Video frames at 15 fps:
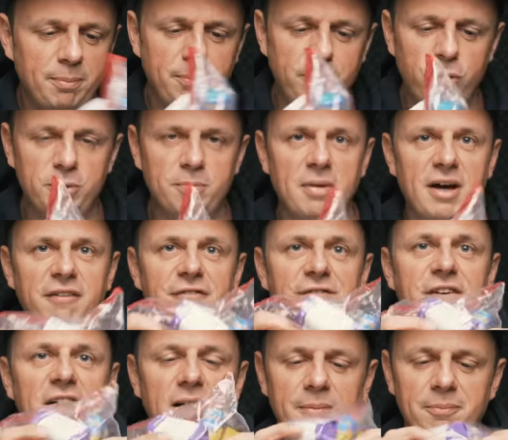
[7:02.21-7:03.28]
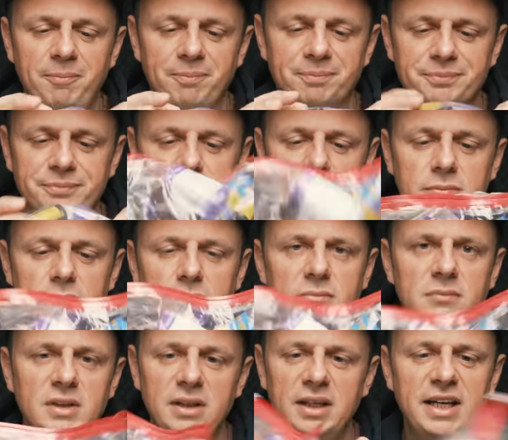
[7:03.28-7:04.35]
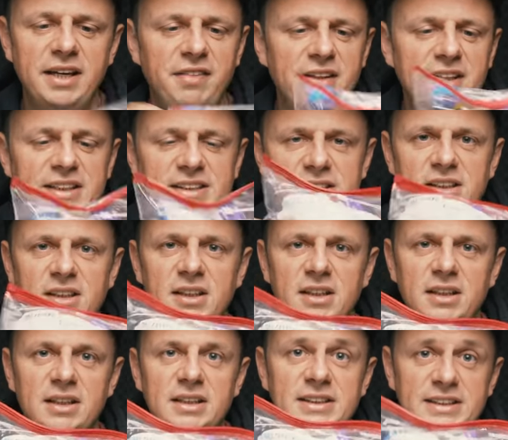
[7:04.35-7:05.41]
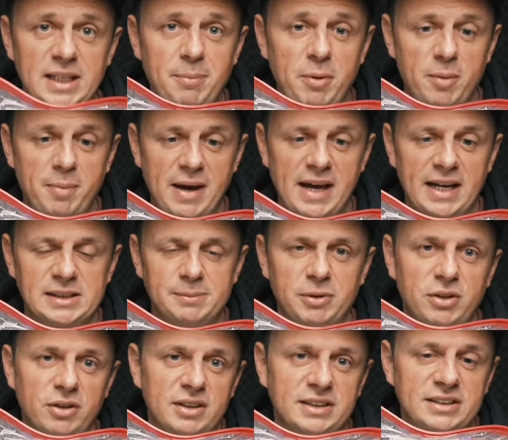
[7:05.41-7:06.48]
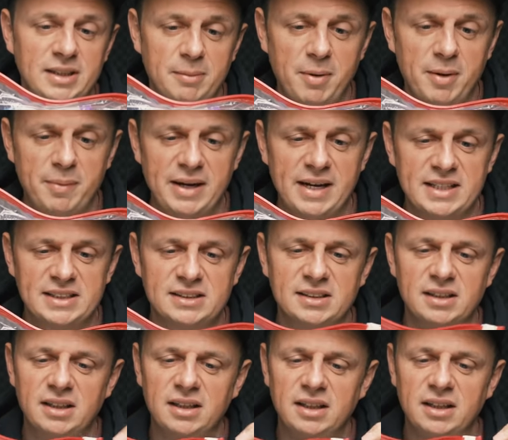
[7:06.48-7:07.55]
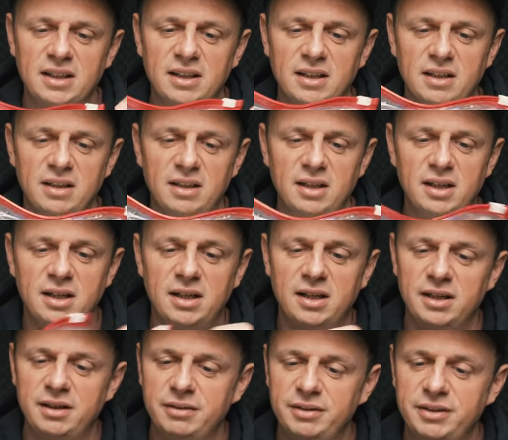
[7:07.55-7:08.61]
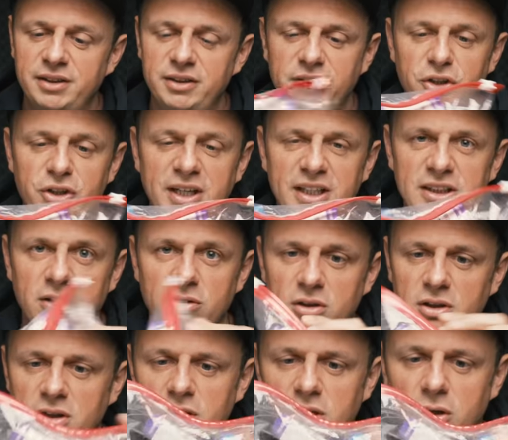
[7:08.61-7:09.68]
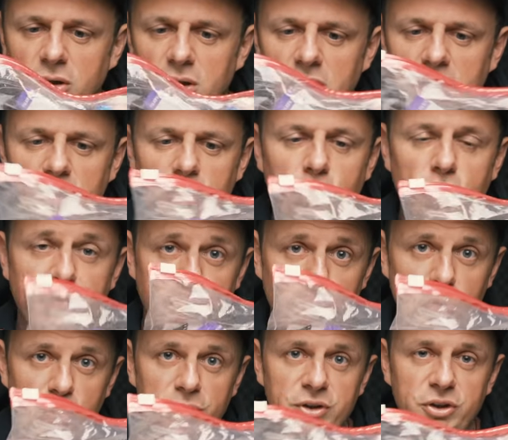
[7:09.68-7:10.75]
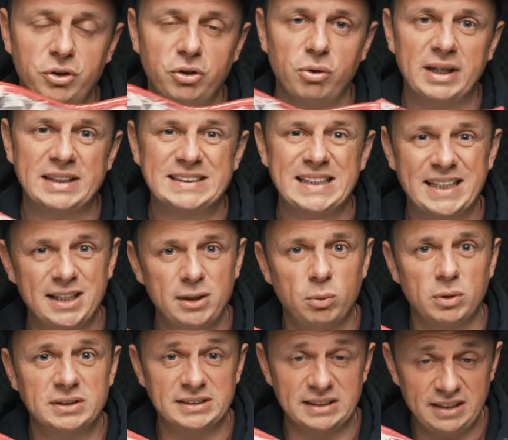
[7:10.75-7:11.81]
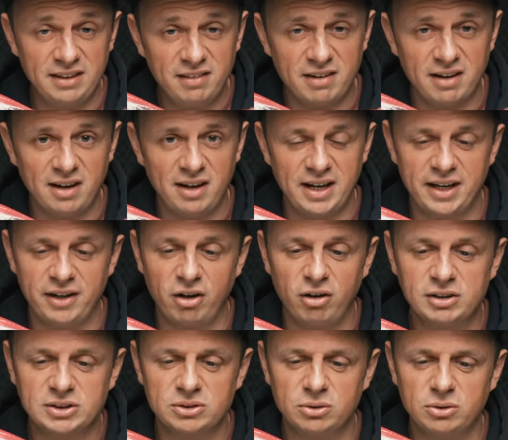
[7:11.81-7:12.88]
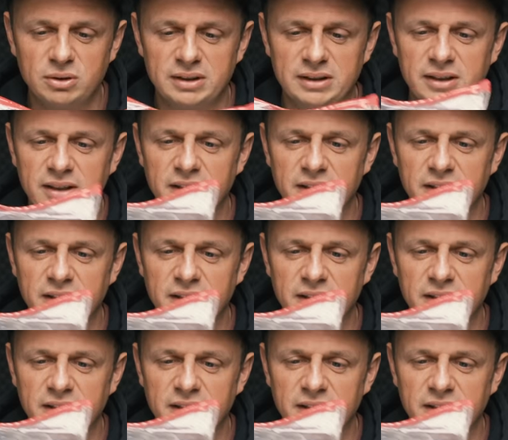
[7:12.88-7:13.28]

put my film in these zipper bags because zipper bags, uh, here you can look through, you know exactly what's in there and also